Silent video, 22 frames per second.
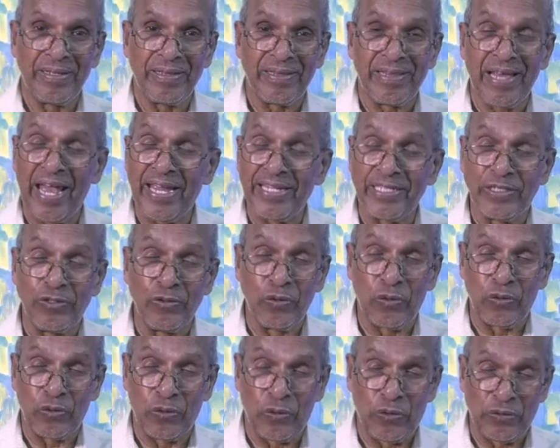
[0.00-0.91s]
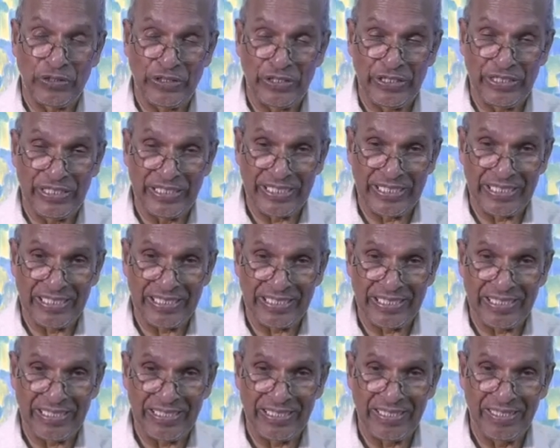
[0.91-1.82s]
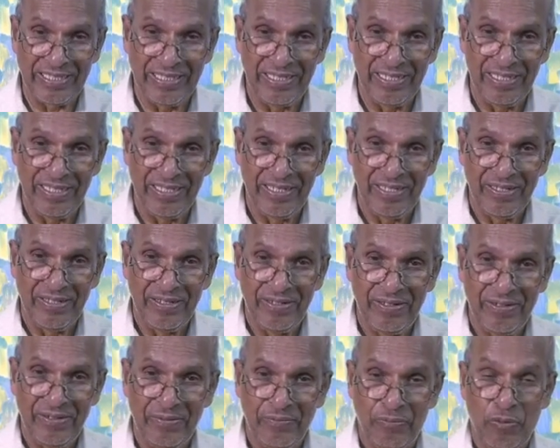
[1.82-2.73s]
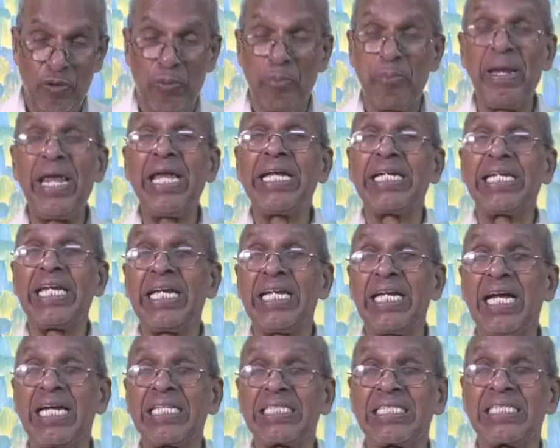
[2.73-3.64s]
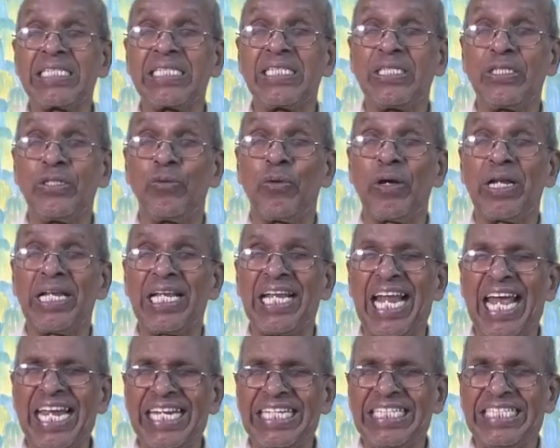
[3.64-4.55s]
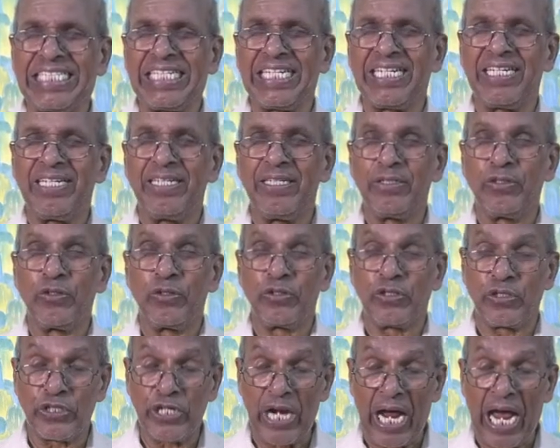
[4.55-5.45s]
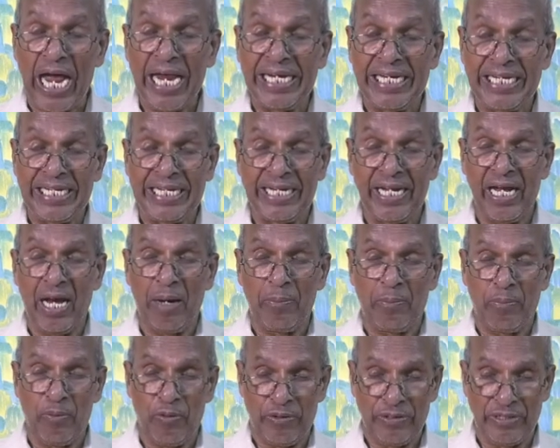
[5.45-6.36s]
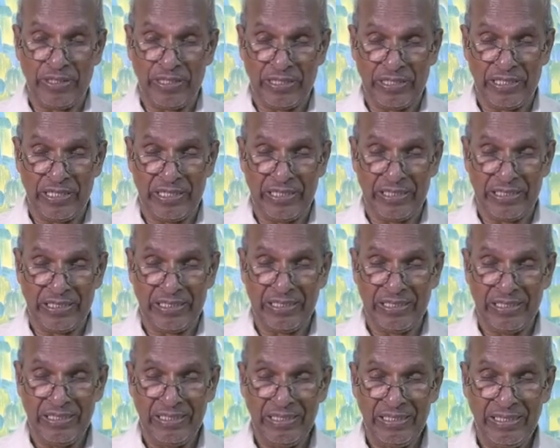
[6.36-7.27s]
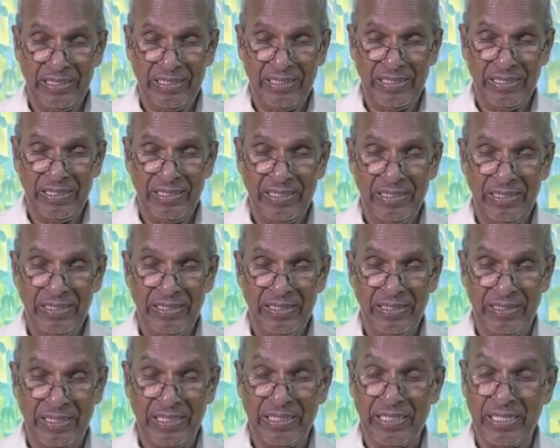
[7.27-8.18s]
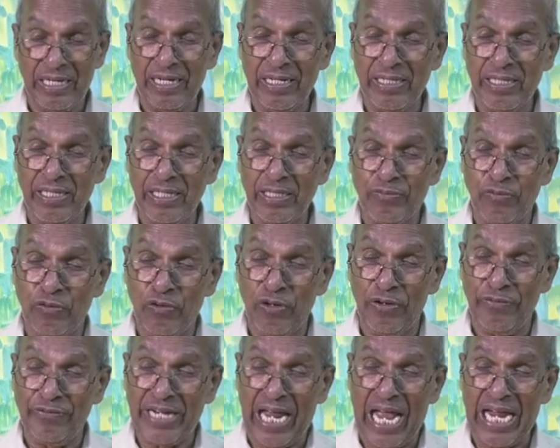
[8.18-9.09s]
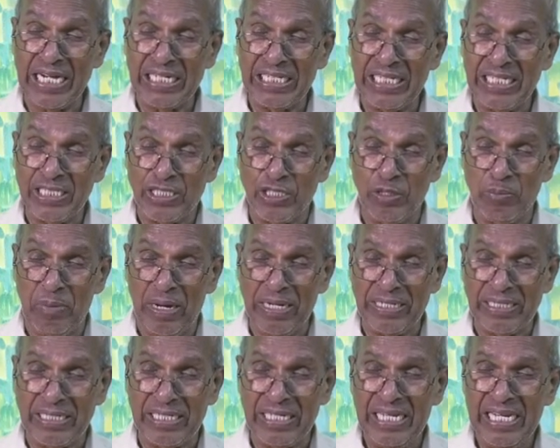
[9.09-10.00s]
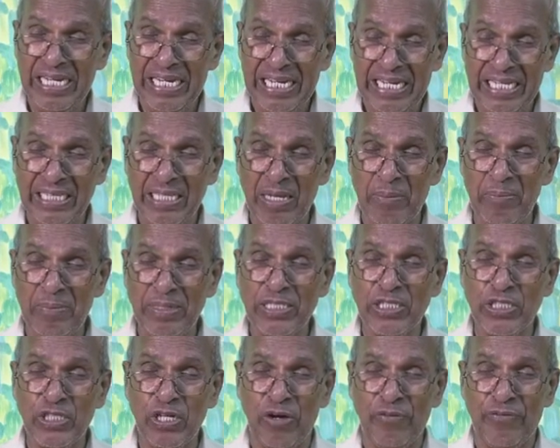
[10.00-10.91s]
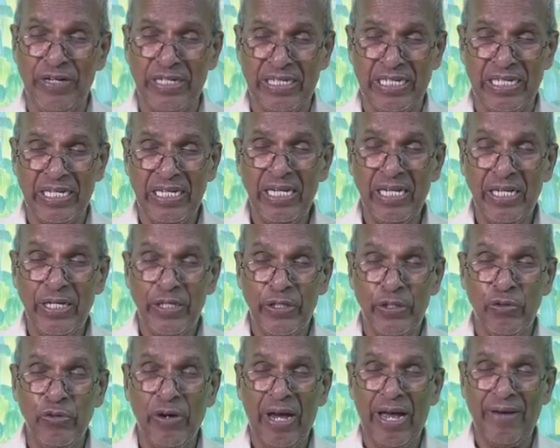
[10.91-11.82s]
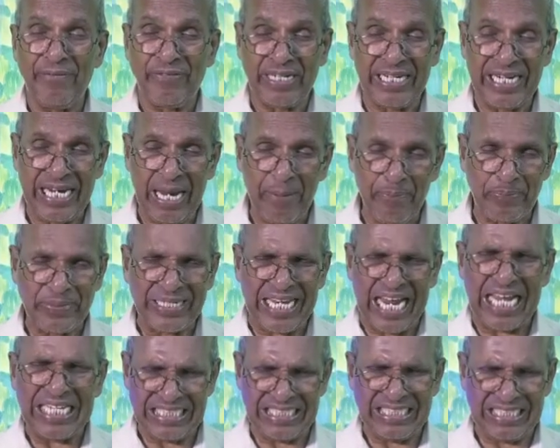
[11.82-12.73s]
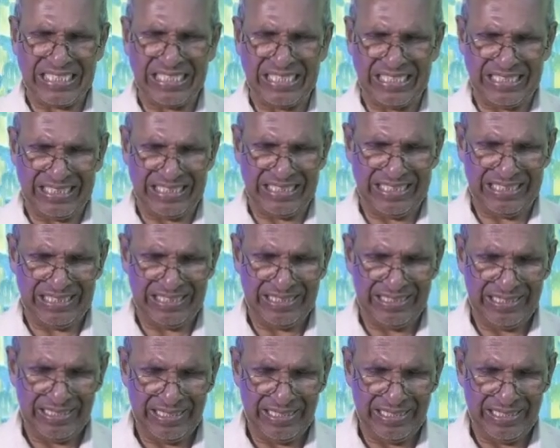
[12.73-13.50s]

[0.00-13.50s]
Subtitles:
Thank you, Lord Jesus, for making us your light to shine upon this earth. This earth is full of darkness, but in the midst of it, you have kept us